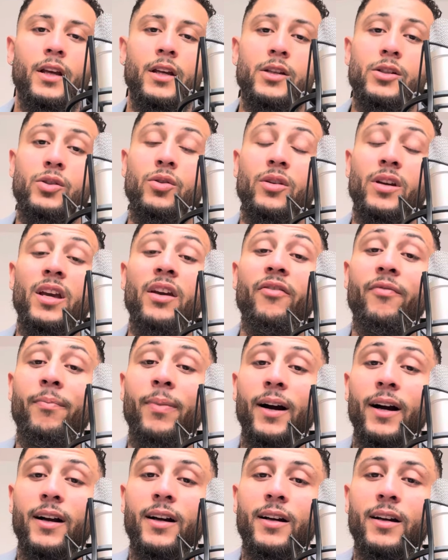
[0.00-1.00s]
to give
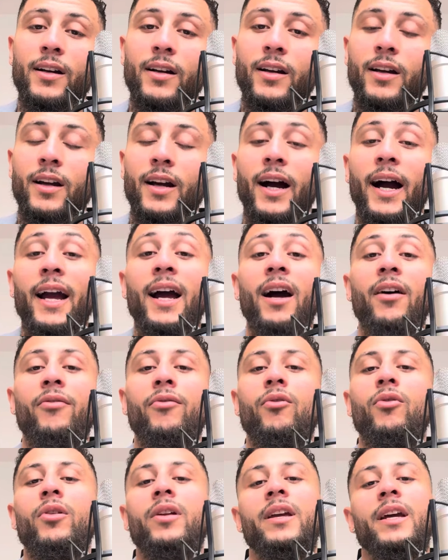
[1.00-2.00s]
back, I have
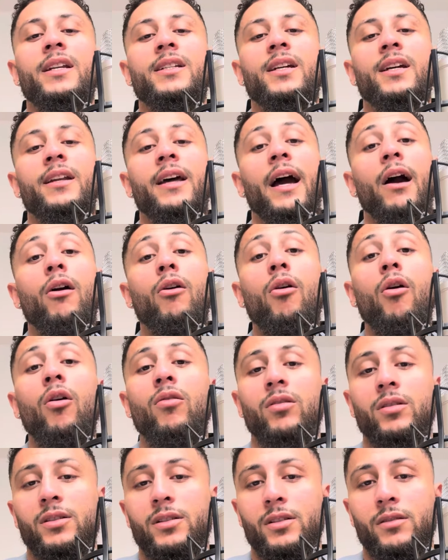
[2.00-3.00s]
created a
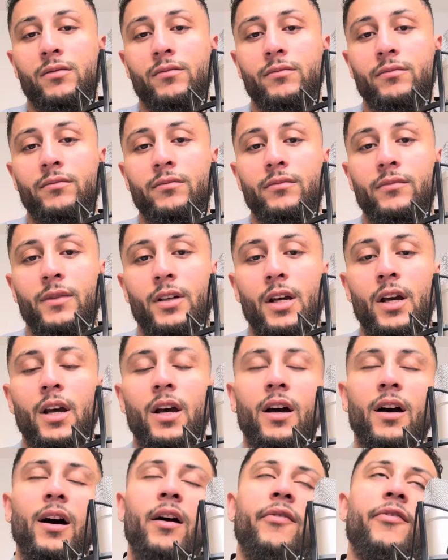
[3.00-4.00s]
course.
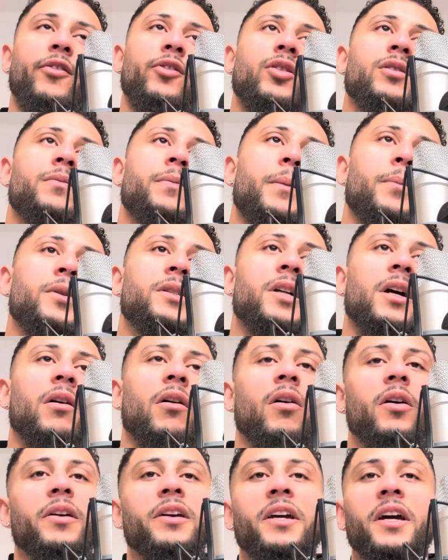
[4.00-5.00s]
For those people say,
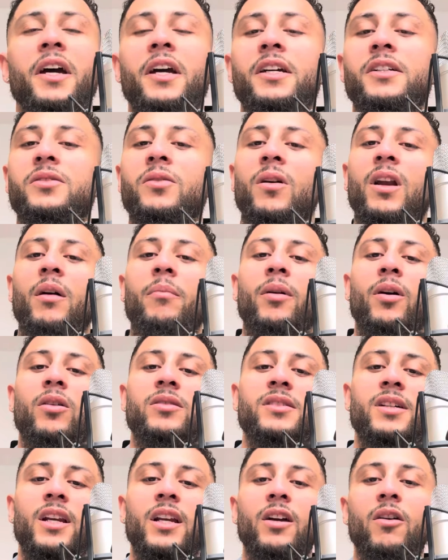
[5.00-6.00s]
oh yeah, it's all about
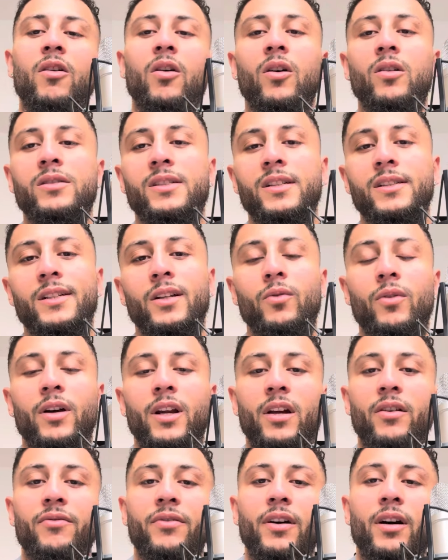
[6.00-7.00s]
selling courses and
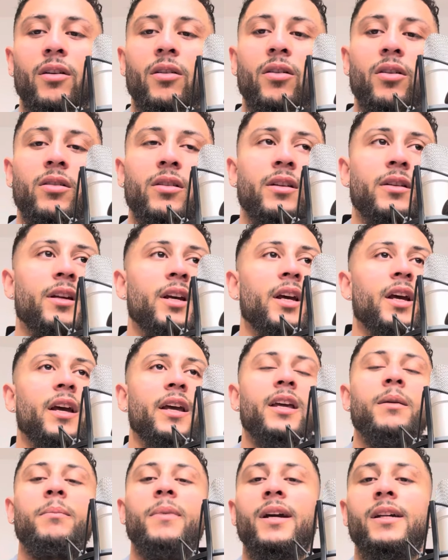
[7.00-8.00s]
whatever. Oh,
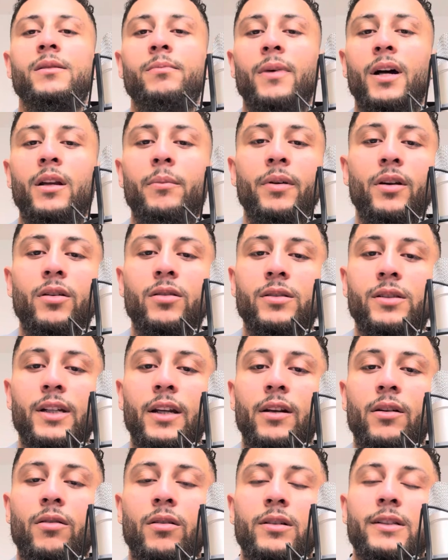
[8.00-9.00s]
he makes money because
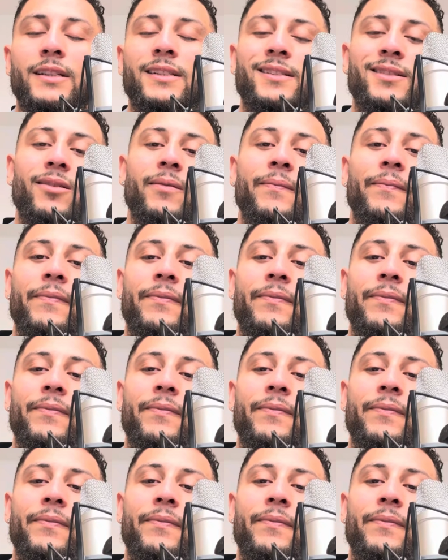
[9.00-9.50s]
selling courses. No,